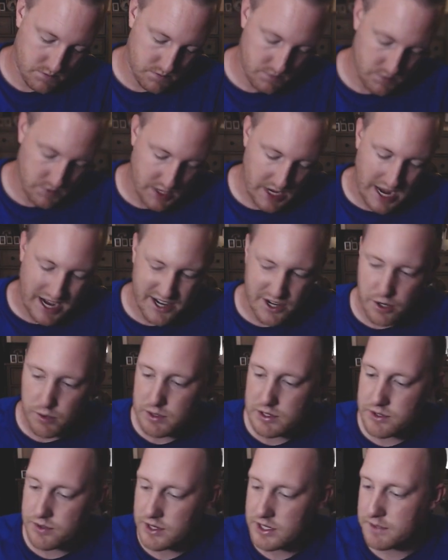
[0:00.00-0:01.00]
Kind of know
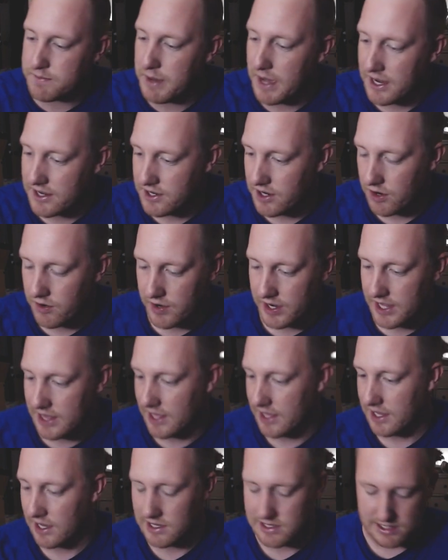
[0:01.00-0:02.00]
what to expect already,
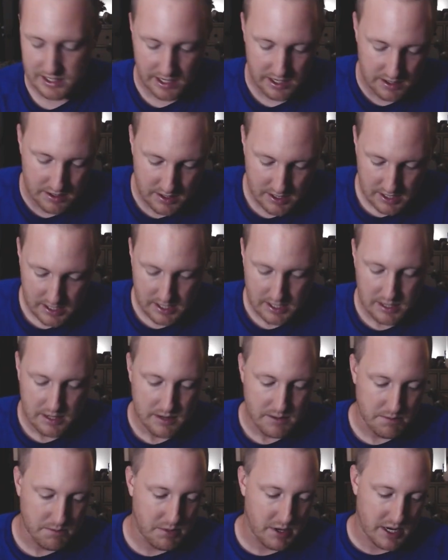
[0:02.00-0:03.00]
like I said.
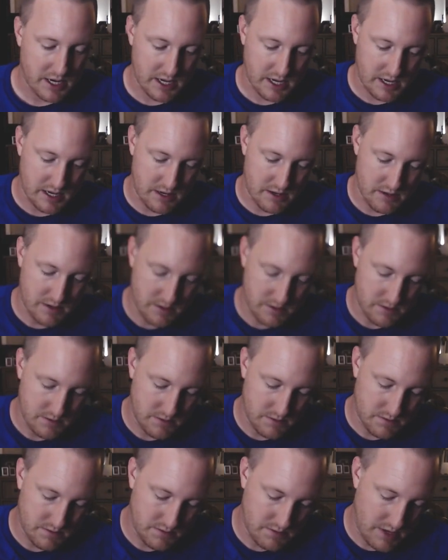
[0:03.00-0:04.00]
But,
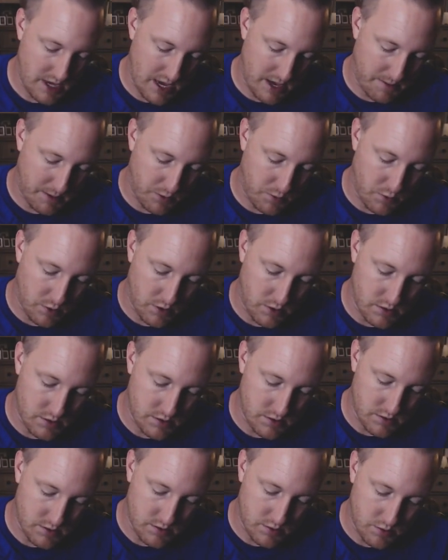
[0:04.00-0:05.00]
yeah, I mean, we'll
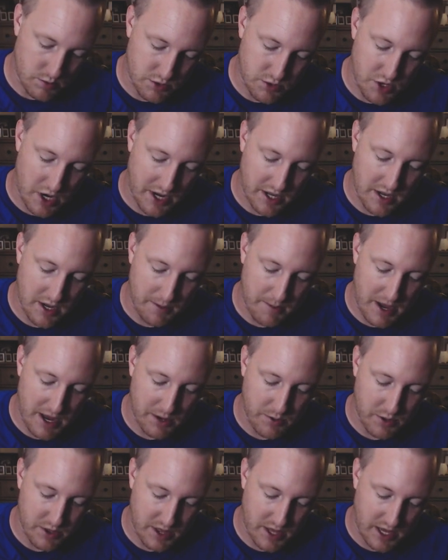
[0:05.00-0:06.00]
try to come at
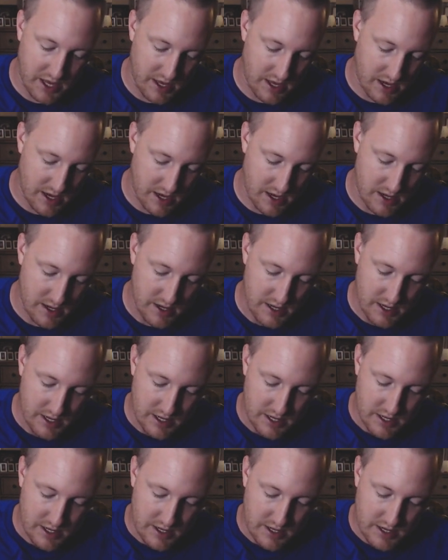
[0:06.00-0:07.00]
it with a
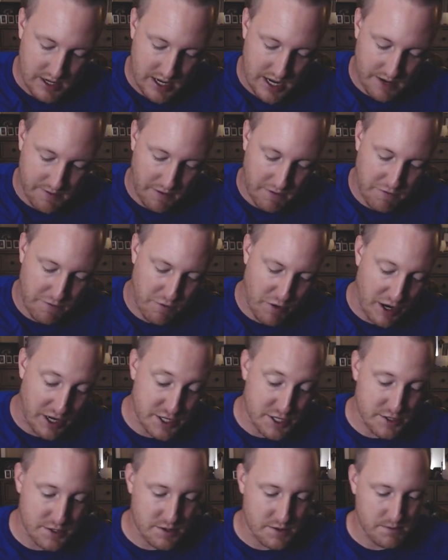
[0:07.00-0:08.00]
kind of a
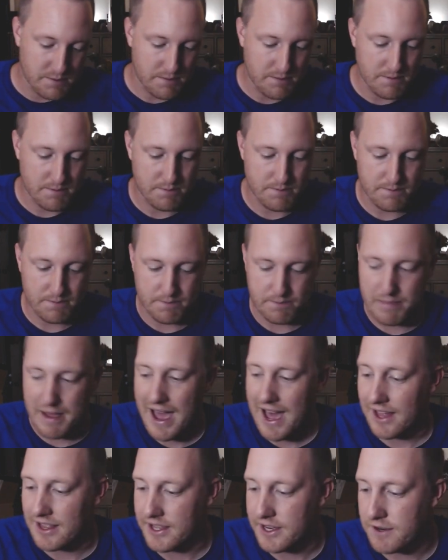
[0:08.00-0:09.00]
fresh
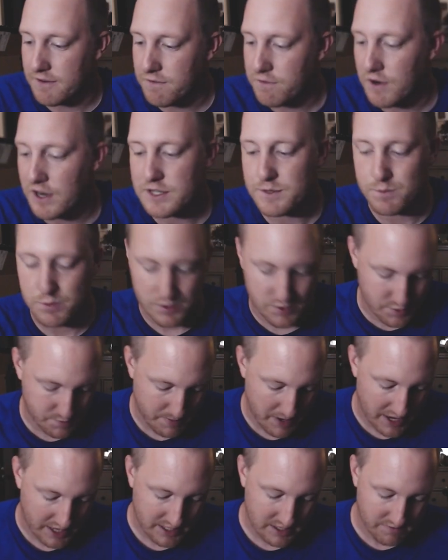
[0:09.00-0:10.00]
palette, a fresh
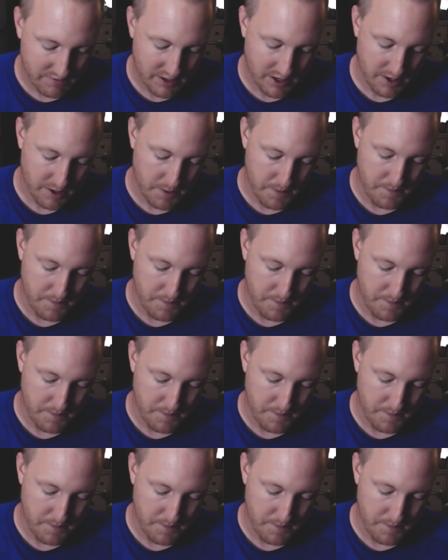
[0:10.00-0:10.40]
perspective here.